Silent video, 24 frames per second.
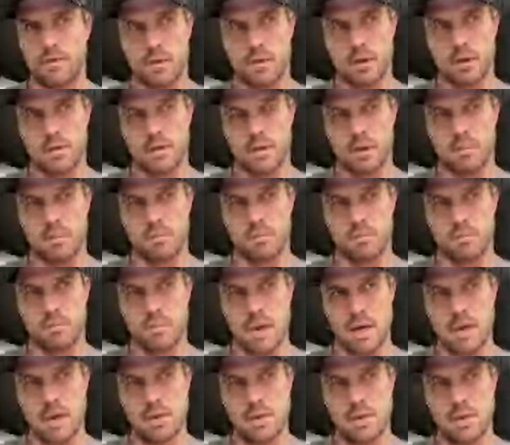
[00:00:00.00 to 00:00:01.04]
I think
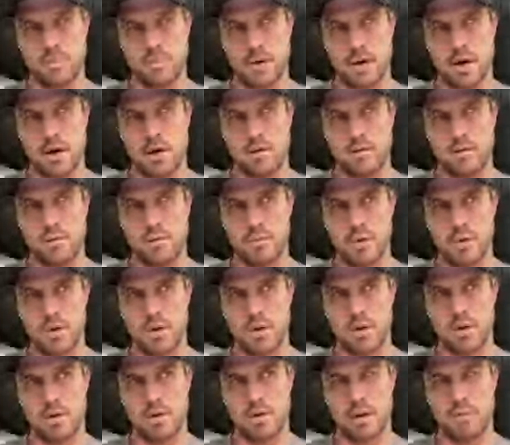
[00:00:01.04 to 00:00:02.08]
major part of the
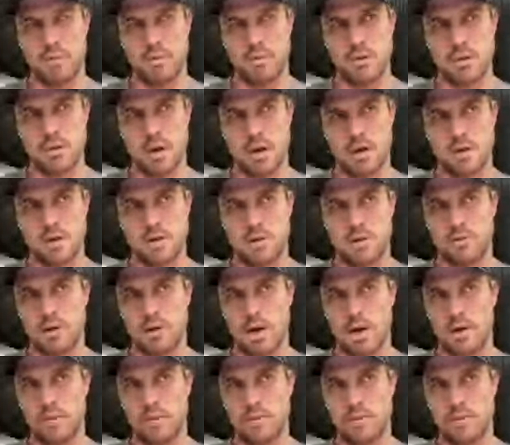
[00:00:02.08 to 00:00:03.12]
book that was hard to
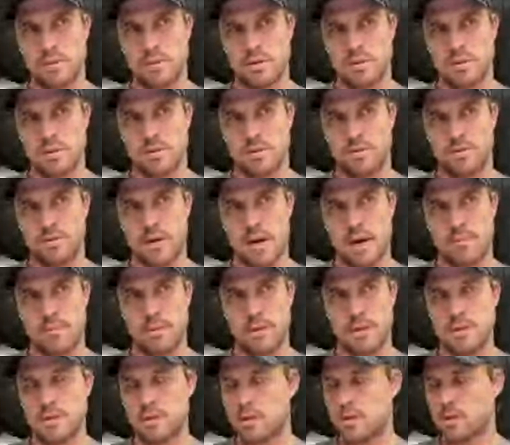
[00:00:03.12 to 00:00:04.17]
write was the
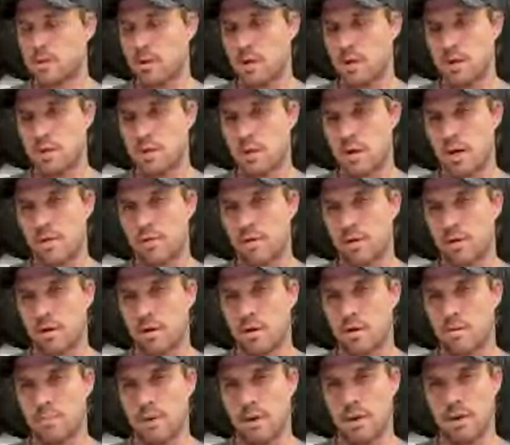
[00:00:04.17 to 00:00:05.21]
family situation I have at
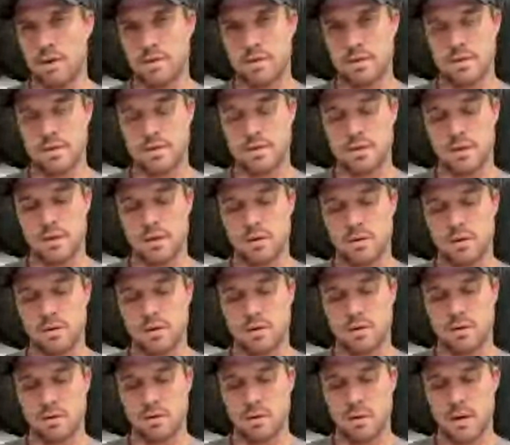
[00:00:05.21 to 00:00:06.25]
home. I had a sister
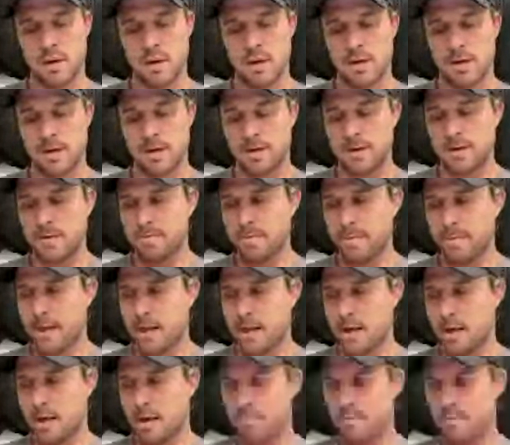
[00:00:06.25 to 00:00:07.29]
who
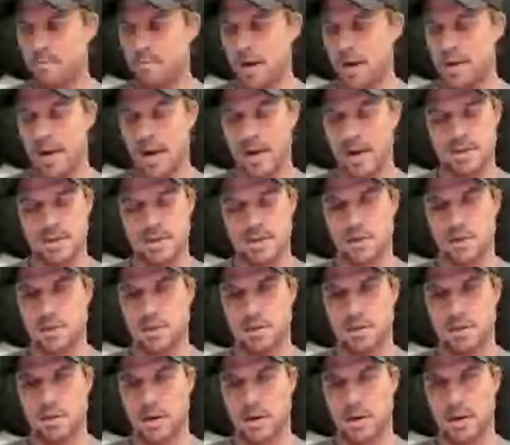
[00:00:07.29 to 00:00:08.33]
had an
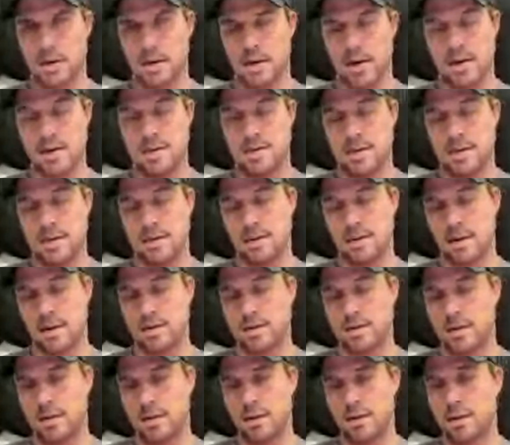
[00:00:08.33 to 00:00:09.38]
accident 18,
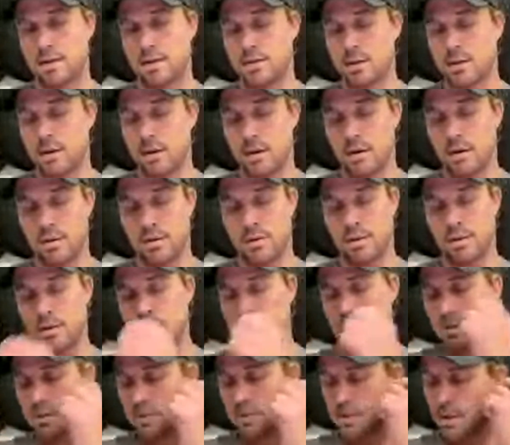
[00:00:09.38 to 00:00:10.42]
19 years ago, and
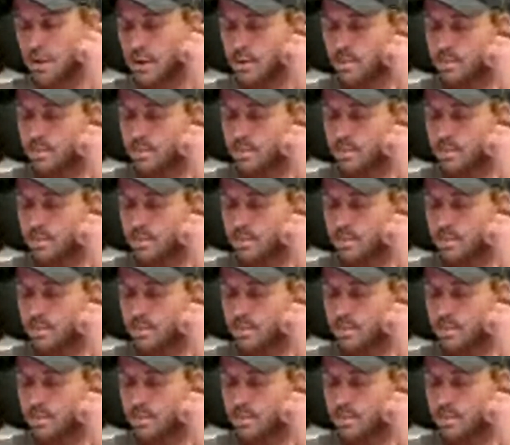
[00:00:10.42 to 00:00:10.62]
is